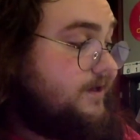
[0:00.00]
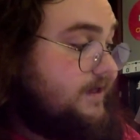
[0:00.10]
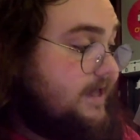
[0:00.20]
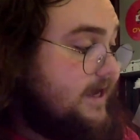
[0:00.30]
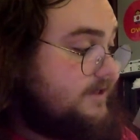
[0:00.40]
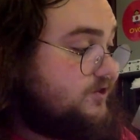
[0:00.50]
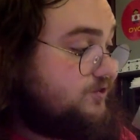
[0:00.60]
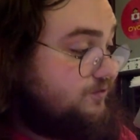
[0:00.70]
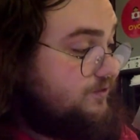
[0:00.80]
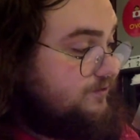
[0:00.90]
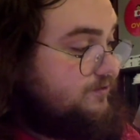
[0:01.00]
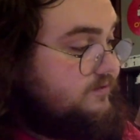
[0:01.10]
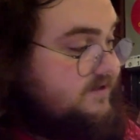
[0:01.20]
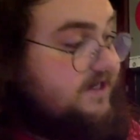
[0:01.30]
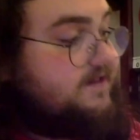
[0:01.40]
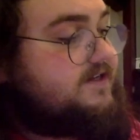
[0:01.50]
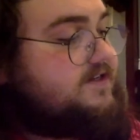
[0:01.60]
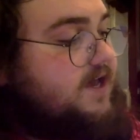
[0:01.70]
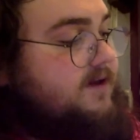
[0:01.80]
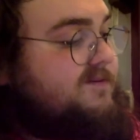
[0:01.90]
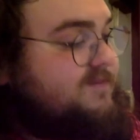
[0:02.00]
Yes, true, Tilly said,